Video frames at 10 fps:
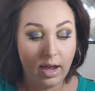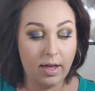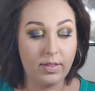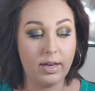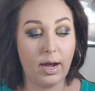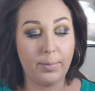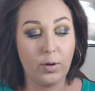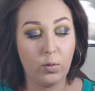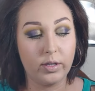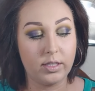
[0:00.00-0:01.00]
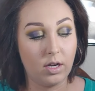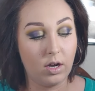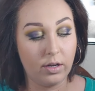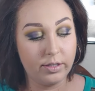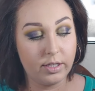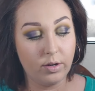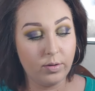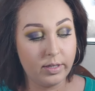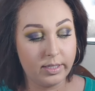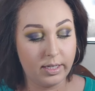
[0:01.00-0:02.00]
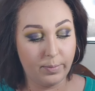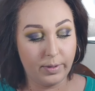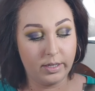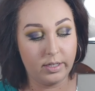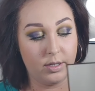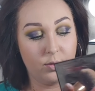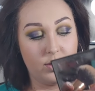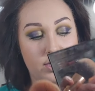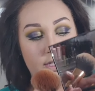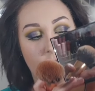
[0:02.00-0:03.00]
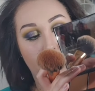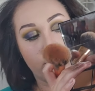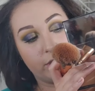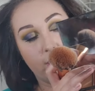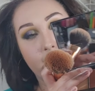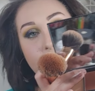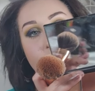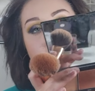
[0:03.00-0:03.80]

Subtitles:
And then I'm going to also dip into this top shade because